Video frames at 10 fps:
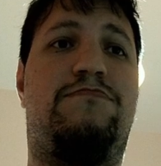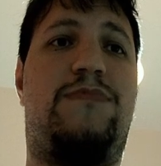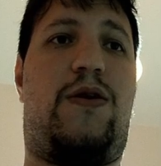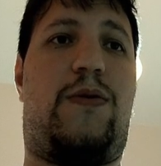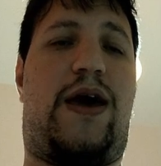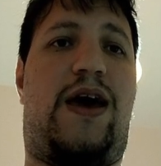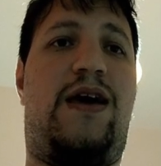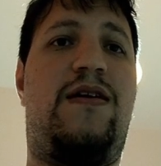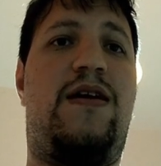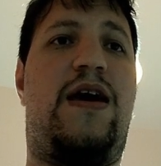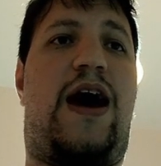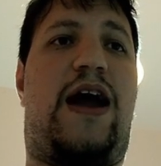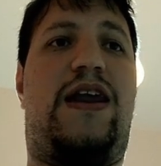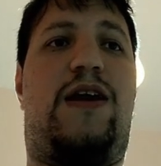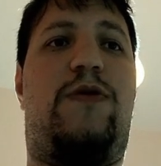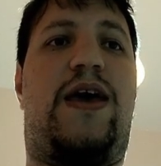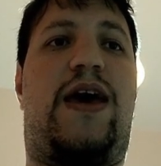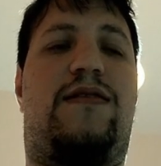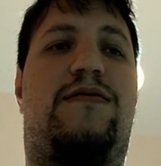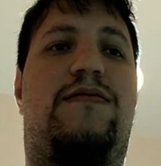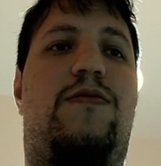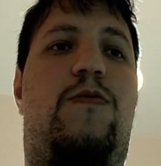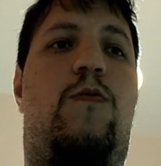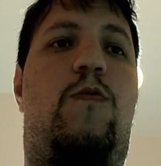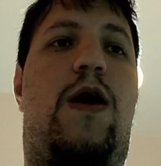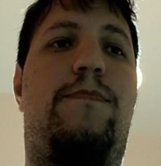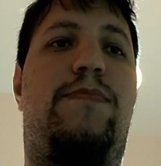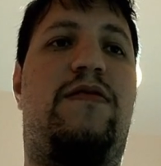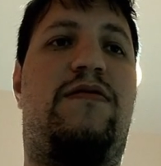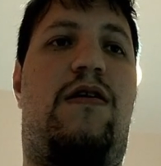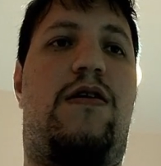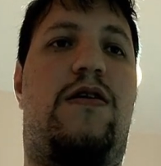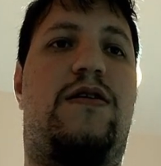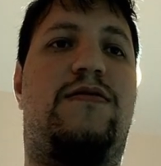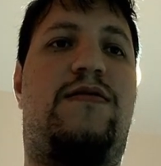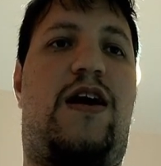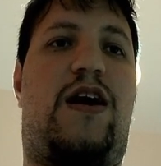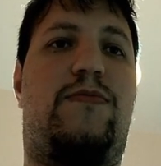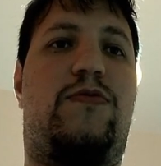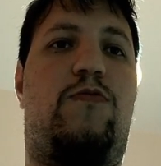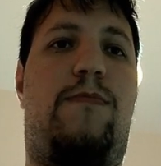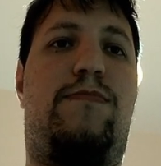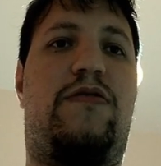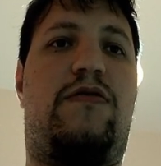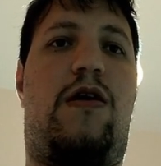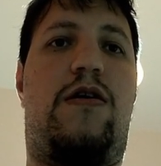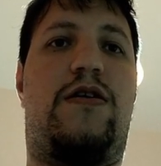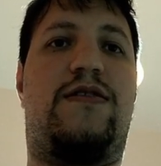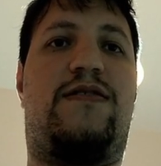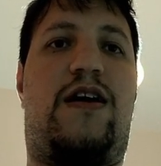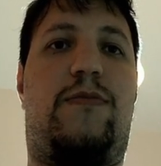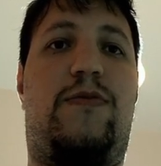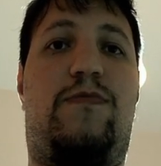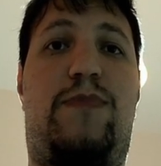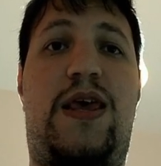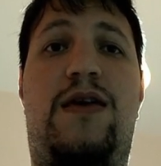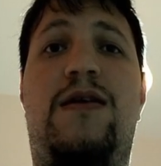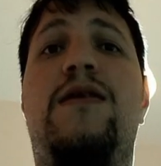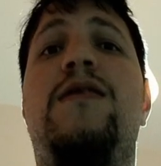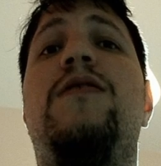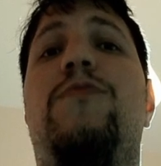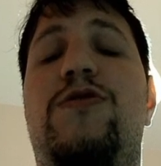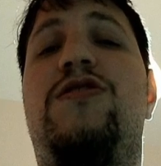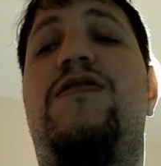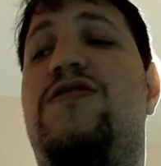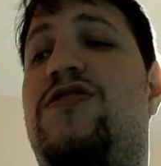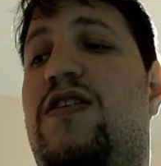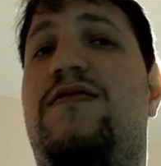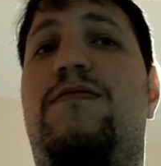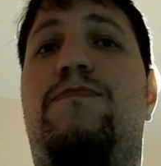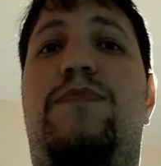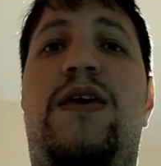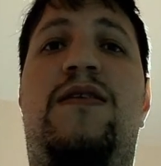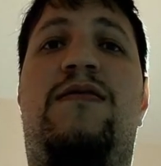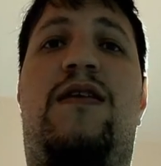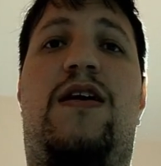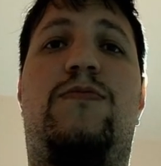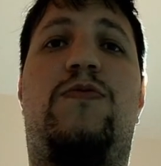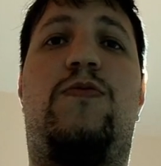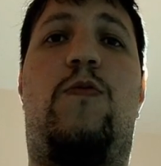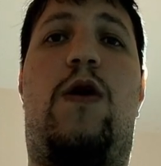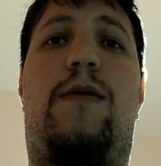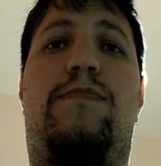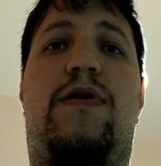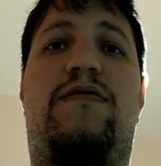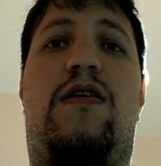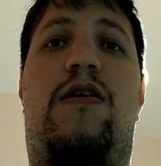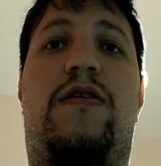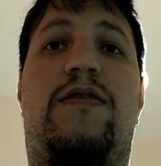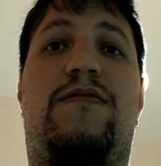okay? And now we get 1 plus R times 1 plus R times P, which is just P times 1 plus R,